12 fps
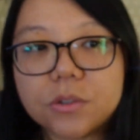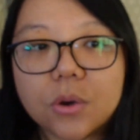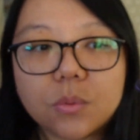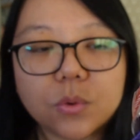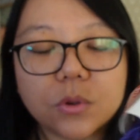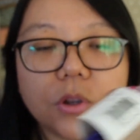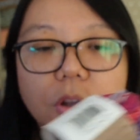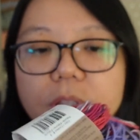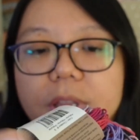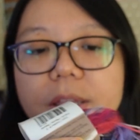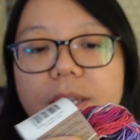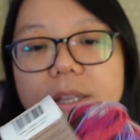no wool
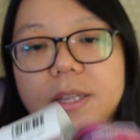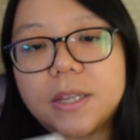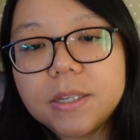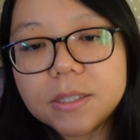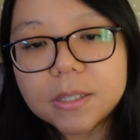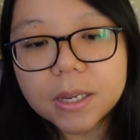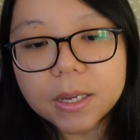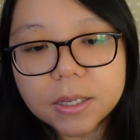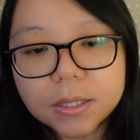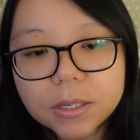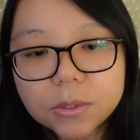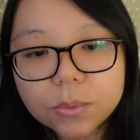content in this.
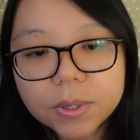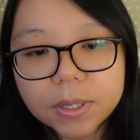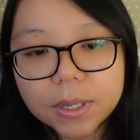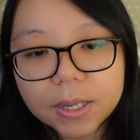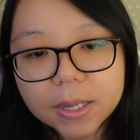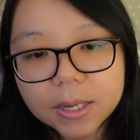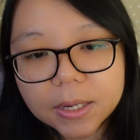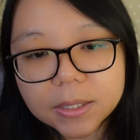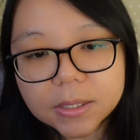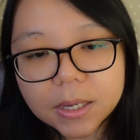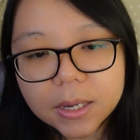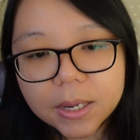This one
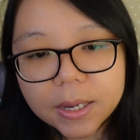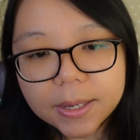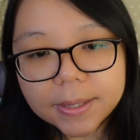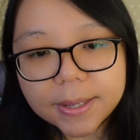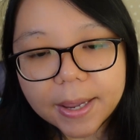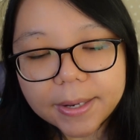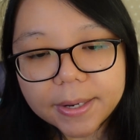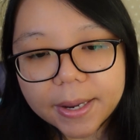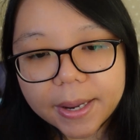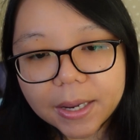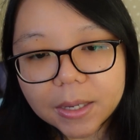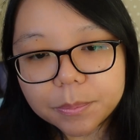is
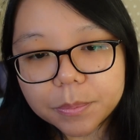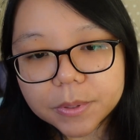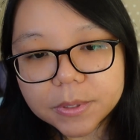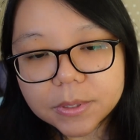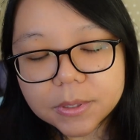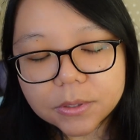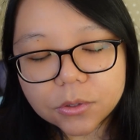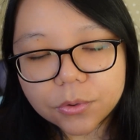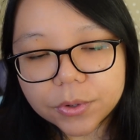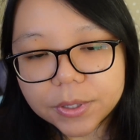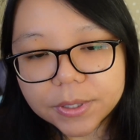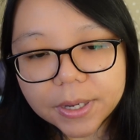
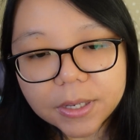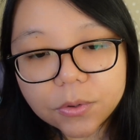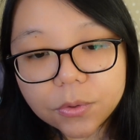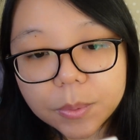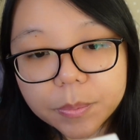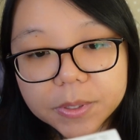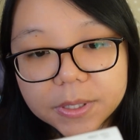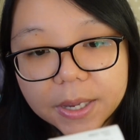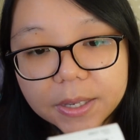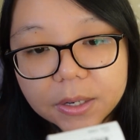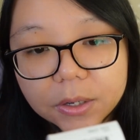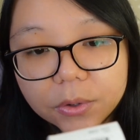
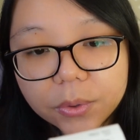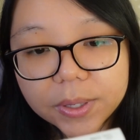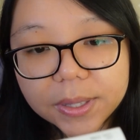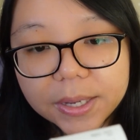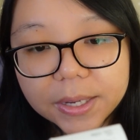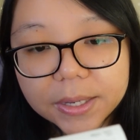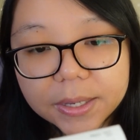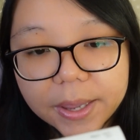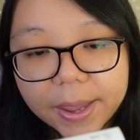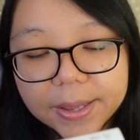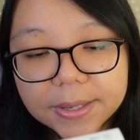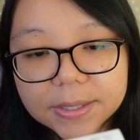93% acrylic
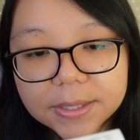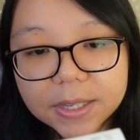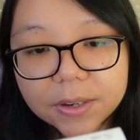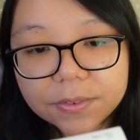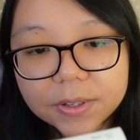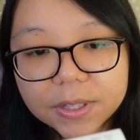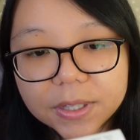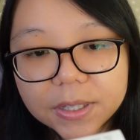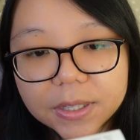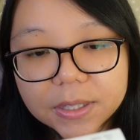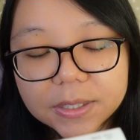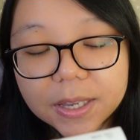and 7%
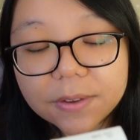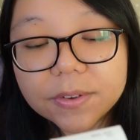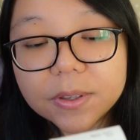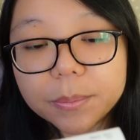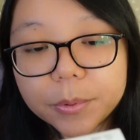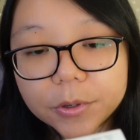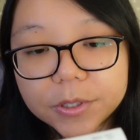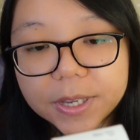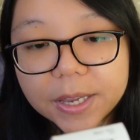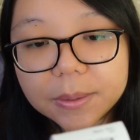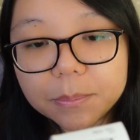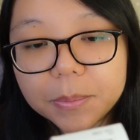
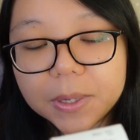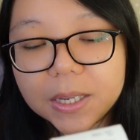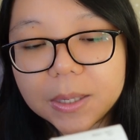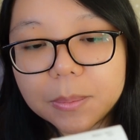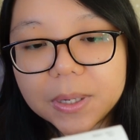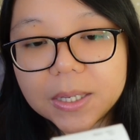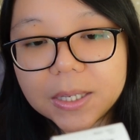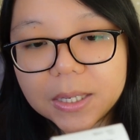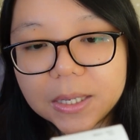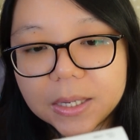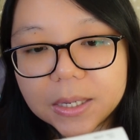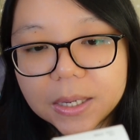
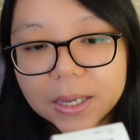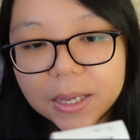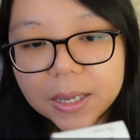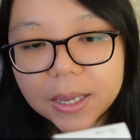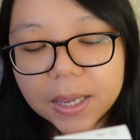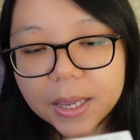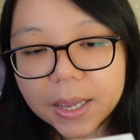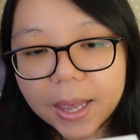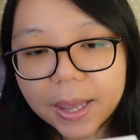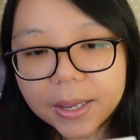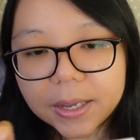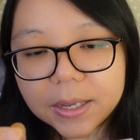PBT.
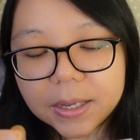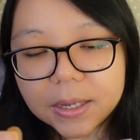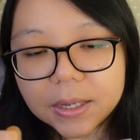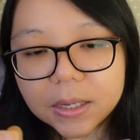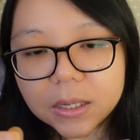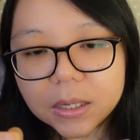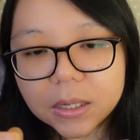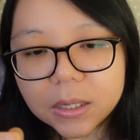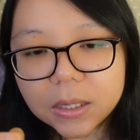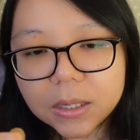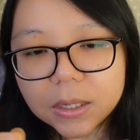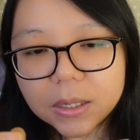
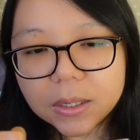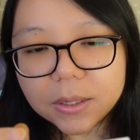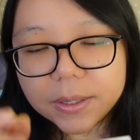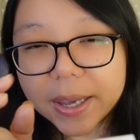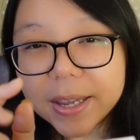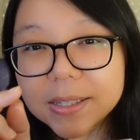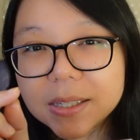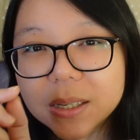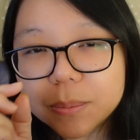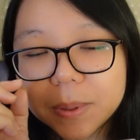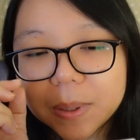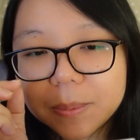I guess
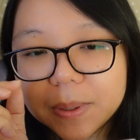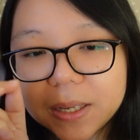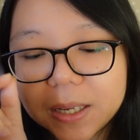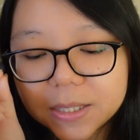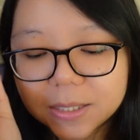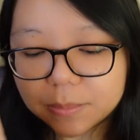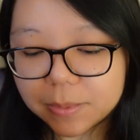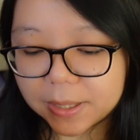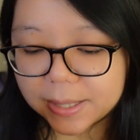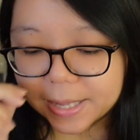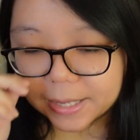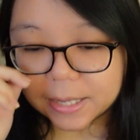the PBT is
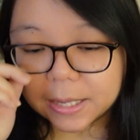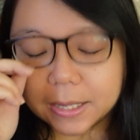something like